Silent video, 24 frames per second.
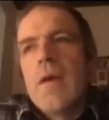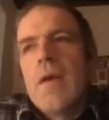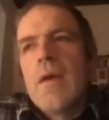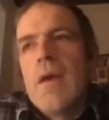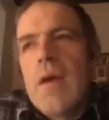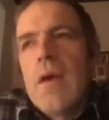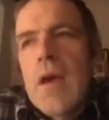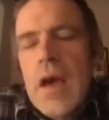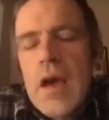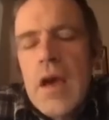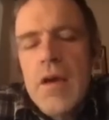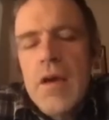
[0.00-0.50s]

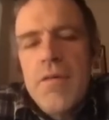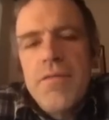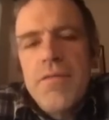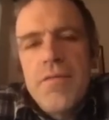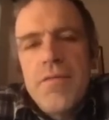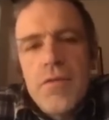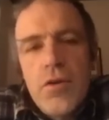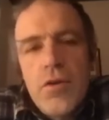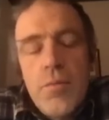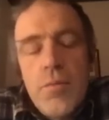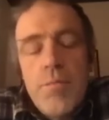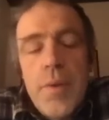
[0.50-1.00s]
have
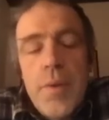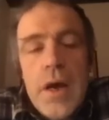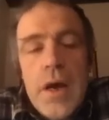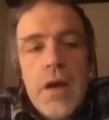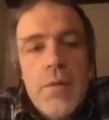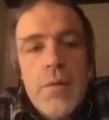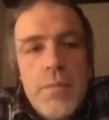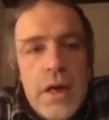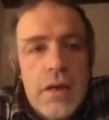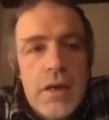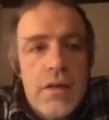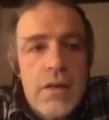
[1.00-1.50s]
the
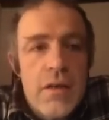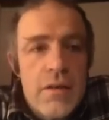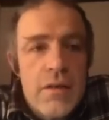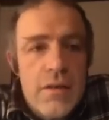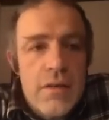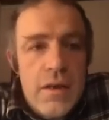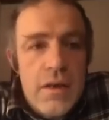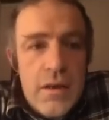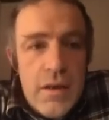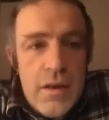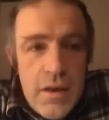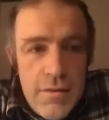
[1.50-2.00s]

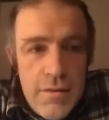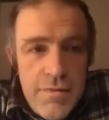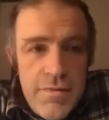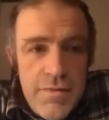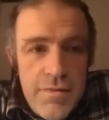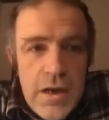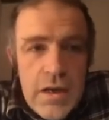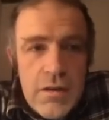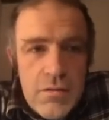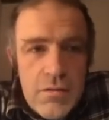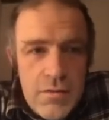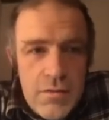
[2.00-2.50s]
paramagnetic
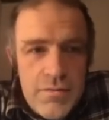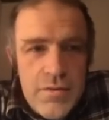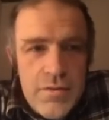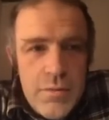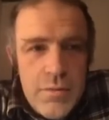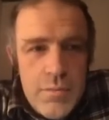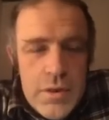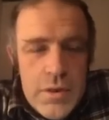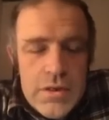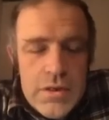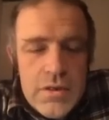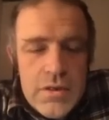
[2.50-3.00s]
effect of the
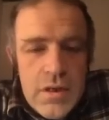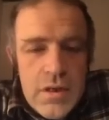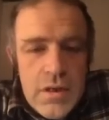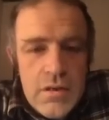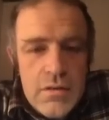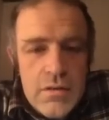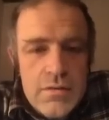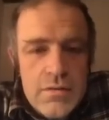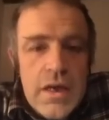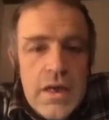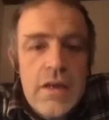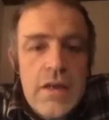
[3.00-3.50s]

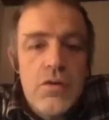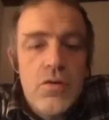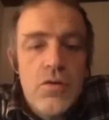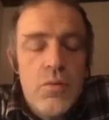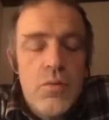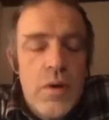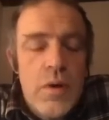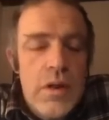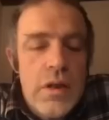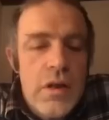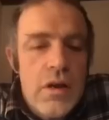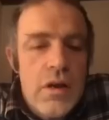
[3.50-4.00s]
basalt, and
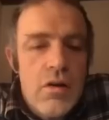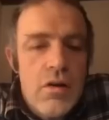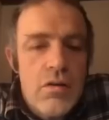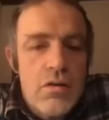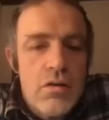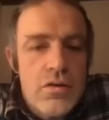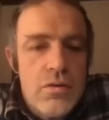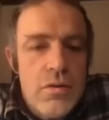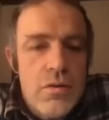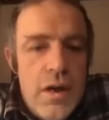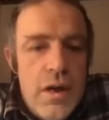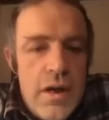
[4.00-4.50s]
you will
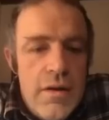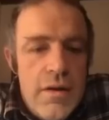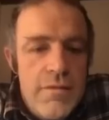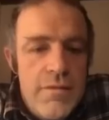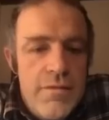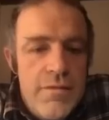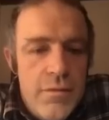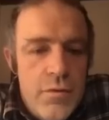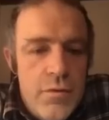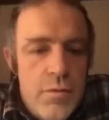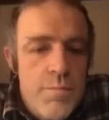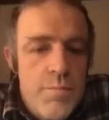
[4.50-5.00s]
also have
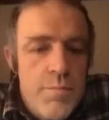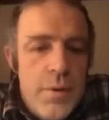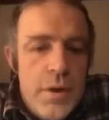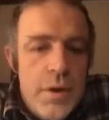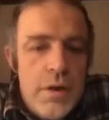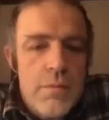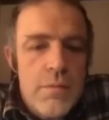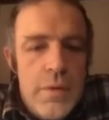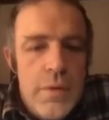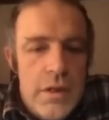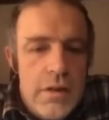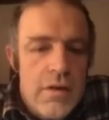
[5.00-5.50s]
the
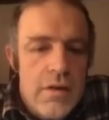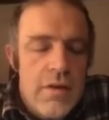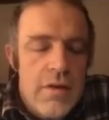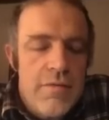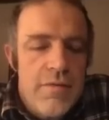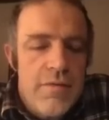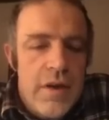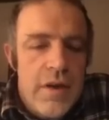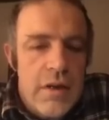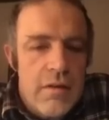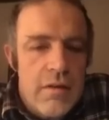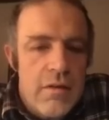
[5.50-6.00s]
pyramid
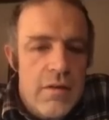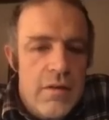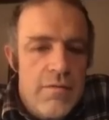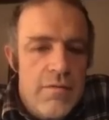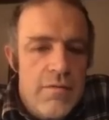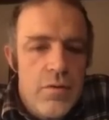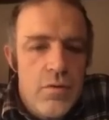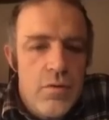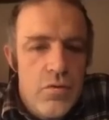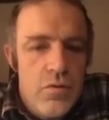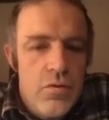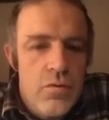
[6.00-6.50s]
effect if
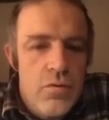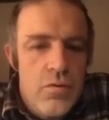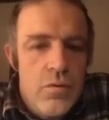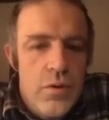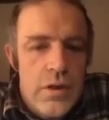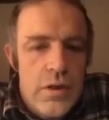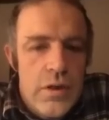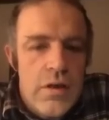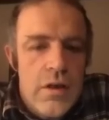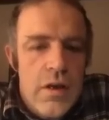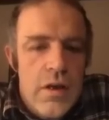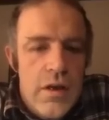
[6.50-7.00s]
you do
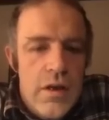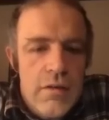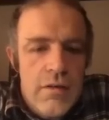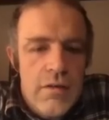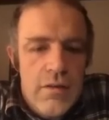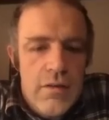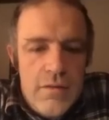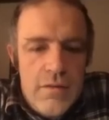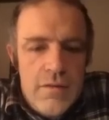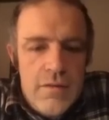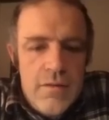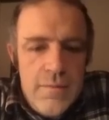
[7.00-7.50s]
it like
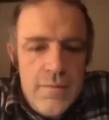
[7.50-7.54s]
this.